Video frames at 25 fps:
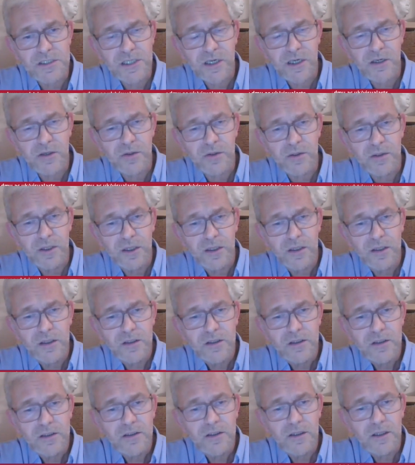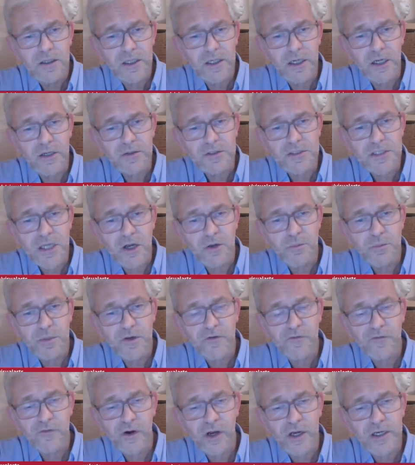So, you know, don't
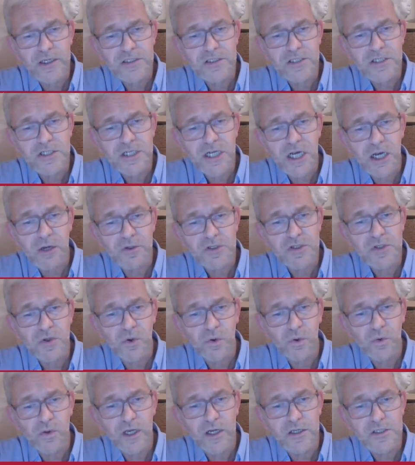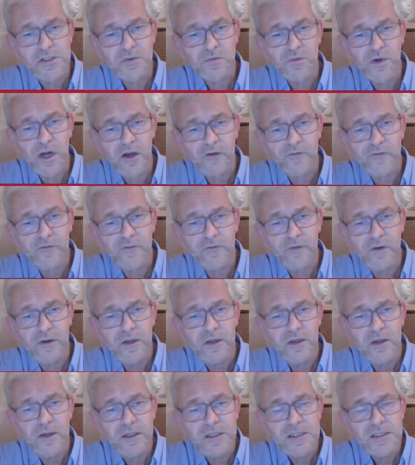be afraid to show us all those rough
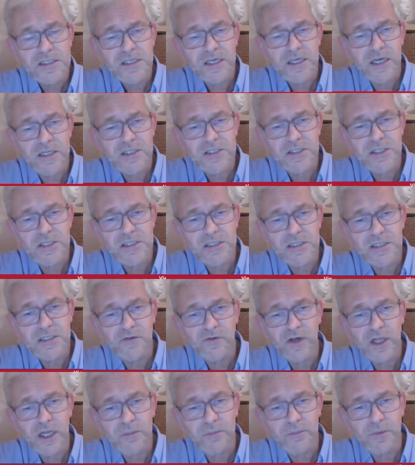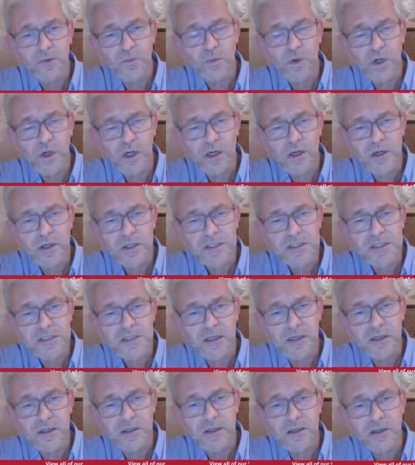sketches and development
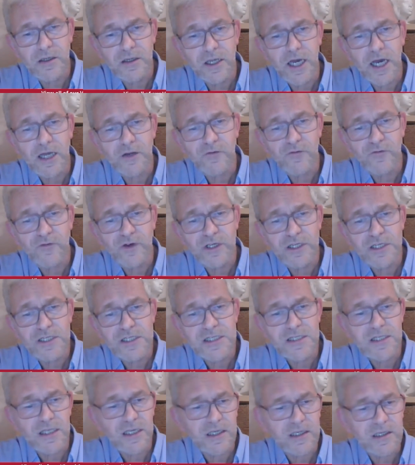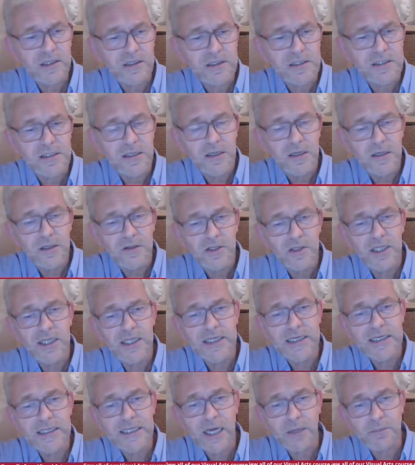works and unfinished things
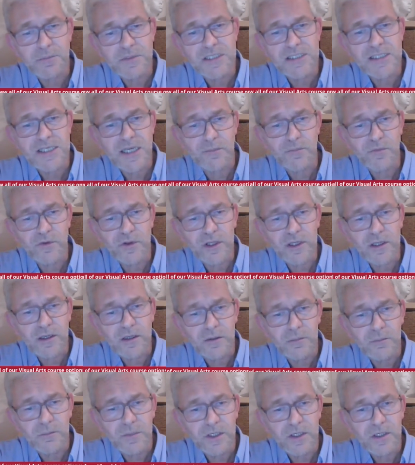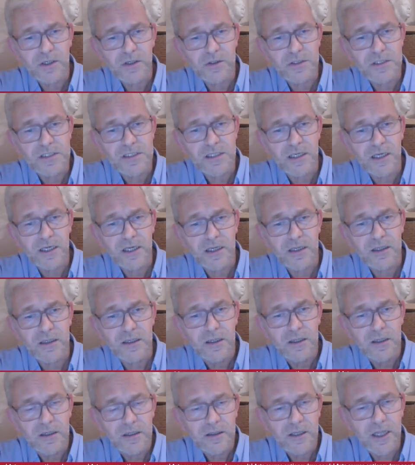that lead up to something, because
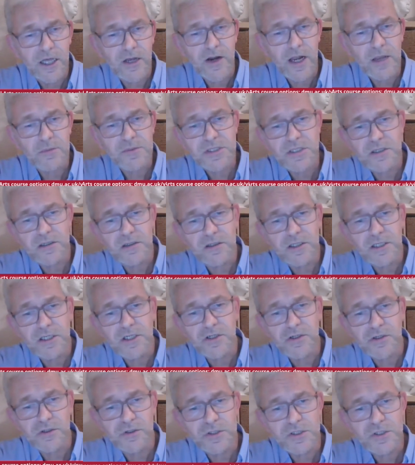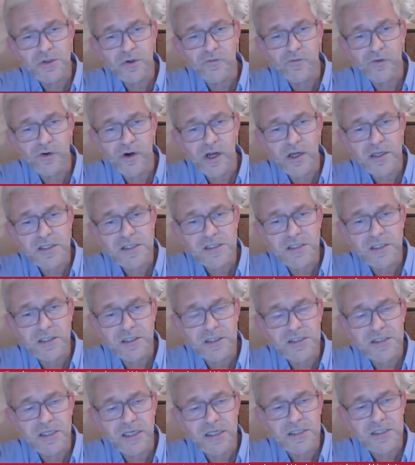they're absolutely crucial for us
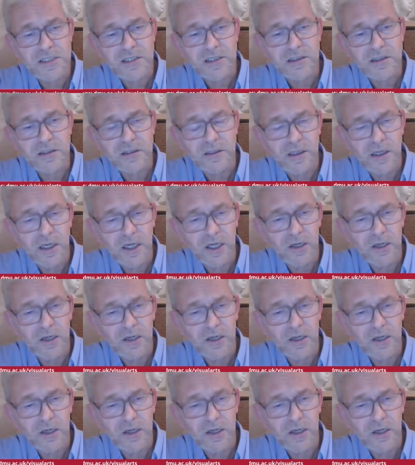in assessing